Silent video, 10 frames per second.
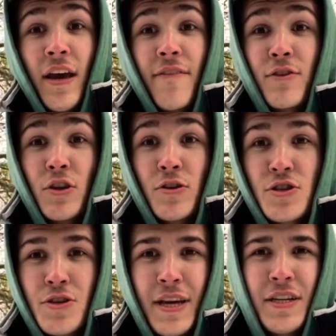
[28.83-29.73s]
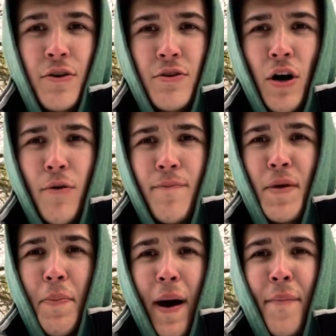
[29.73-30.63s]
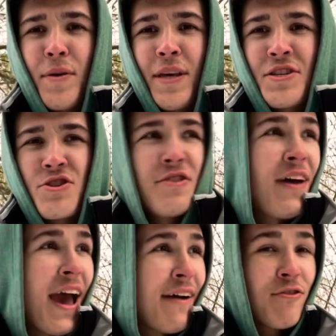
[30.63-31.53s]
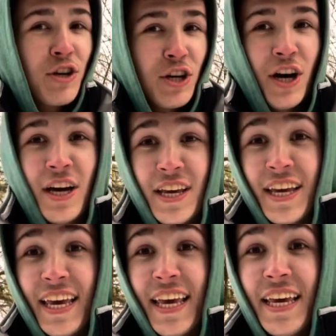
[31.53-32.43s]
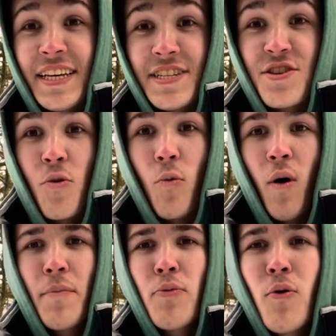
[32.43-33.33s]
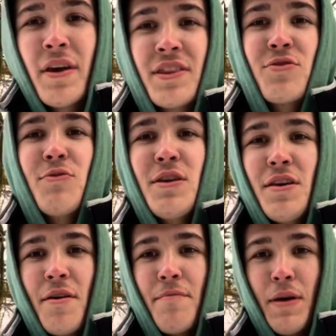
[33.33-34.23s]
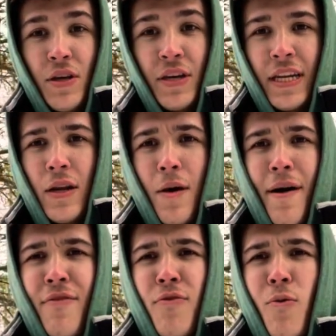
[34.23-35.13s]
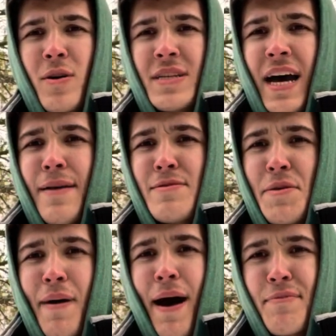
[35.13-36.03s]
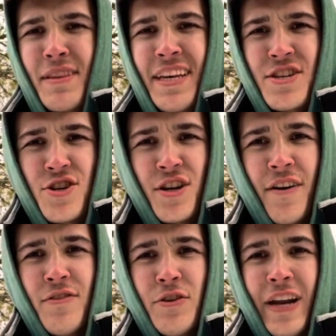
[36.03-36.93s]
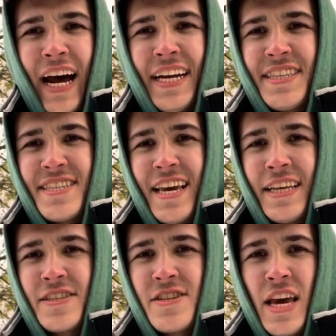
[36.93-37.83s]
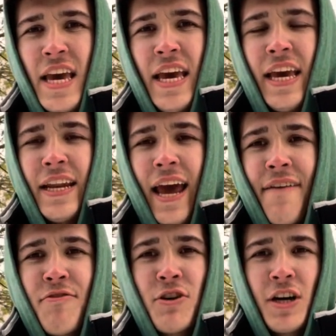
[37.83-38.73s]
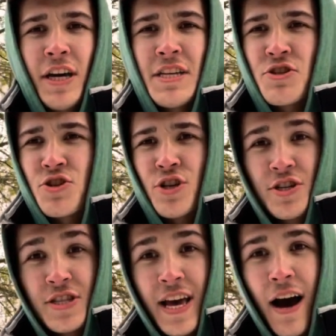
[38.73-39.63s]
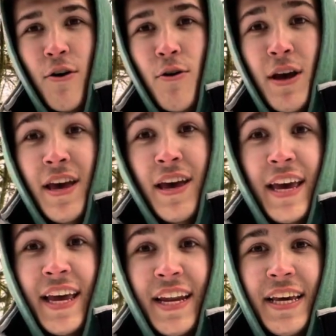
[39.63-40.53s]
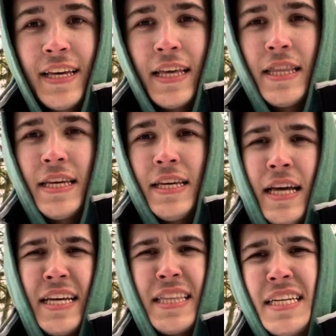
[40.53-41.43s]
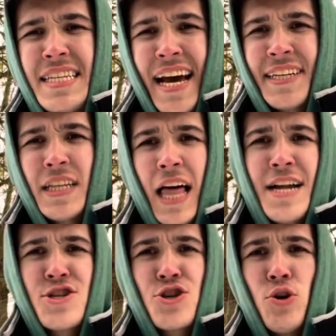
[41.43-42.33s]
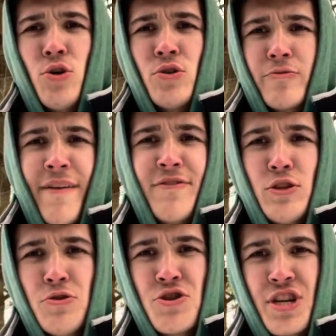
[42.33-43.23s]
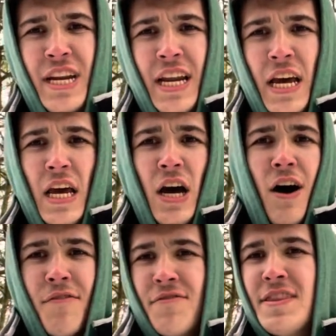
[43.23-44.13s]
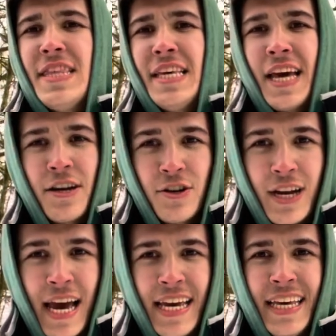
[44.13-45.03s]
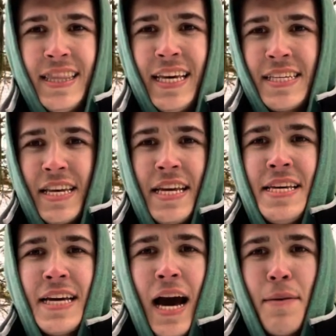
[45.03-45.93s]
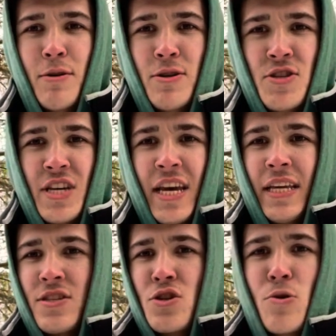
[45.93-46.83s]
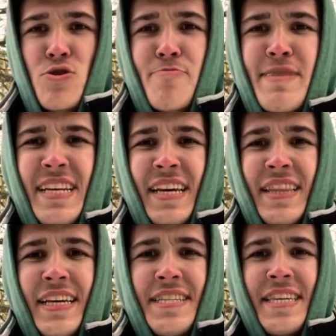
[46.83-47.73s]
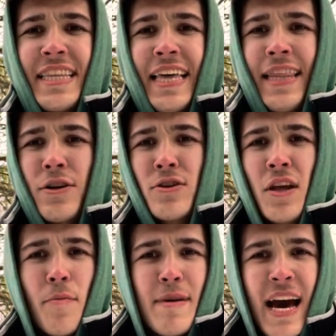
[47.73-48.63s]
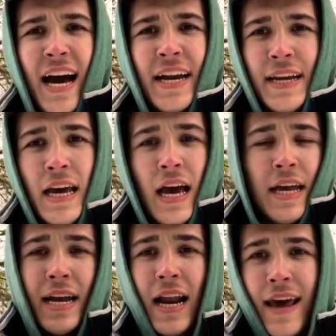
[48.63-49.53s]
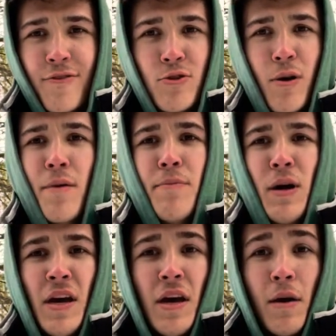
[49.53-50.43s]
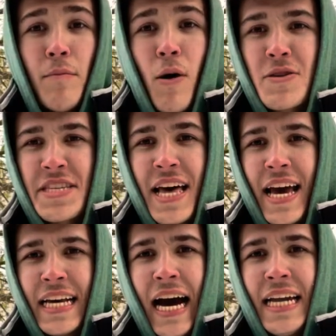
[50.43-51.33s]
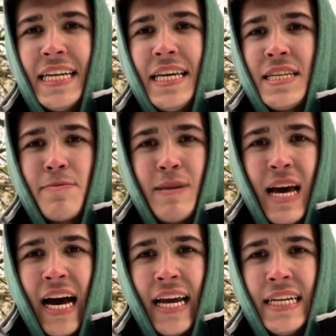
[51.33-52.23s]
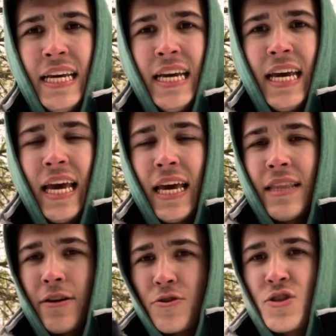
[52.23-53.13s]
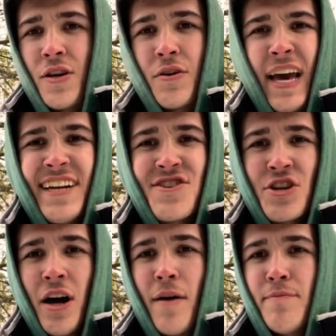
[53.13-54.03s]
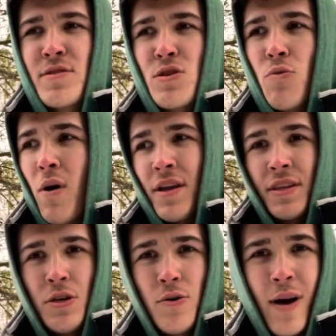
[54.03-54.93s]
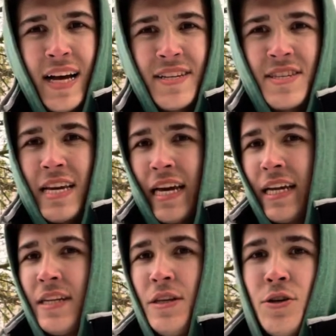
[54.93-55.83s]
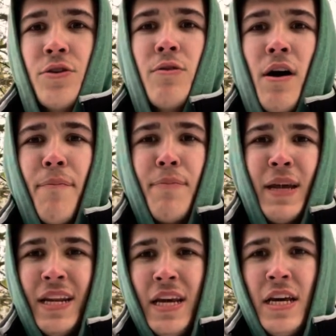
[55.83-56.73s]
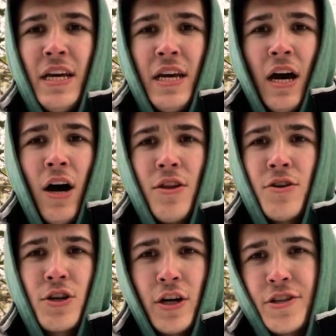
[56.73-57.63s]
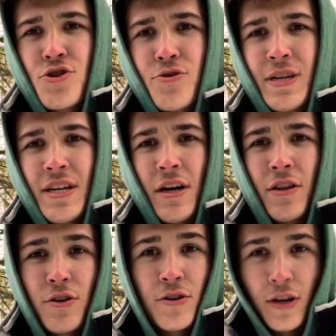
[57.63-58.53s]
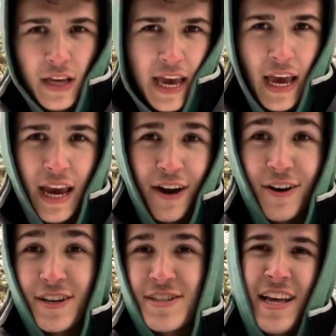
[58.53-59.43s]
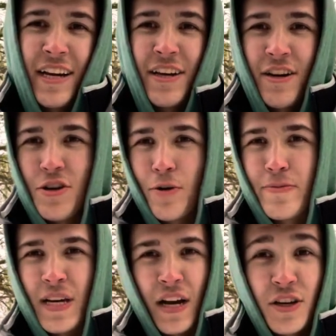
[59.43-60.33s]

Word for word: for those of you that don't know, the population of Africa is one point three billion, about four times the population of the United States. And Africa is just now hitting the like the technological revolution of the internet and things like e-commerce and social media and things like that. They're a little behind. Not everywhere, but most of that continent is behind. And they're still catching up to what the U S and Europe and other country, other areas, not Europe's not a